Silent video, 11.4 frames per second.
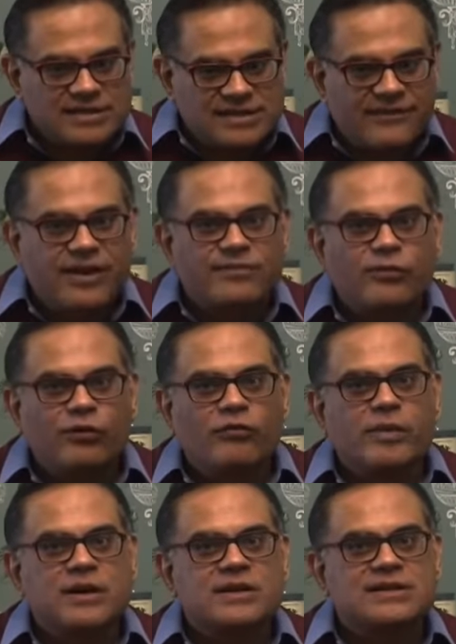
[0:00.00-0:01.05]
civic
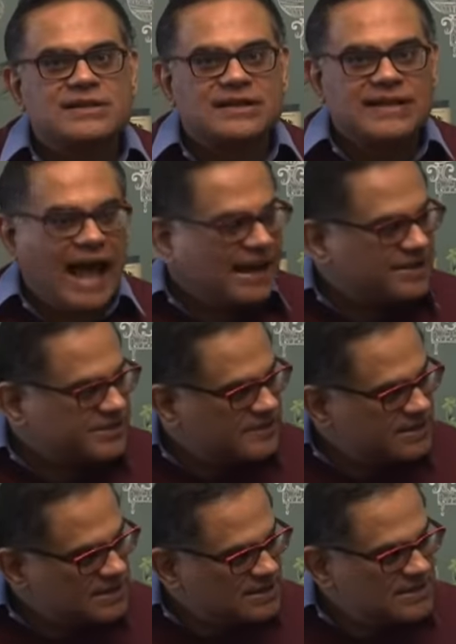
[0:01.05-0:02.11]
movements and
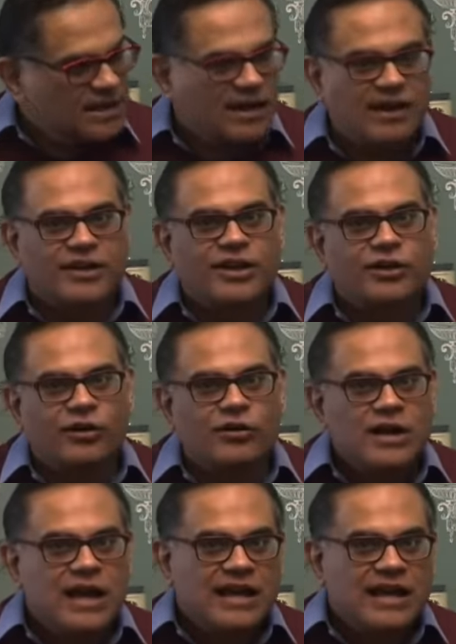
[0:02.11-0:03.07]
activists, you know.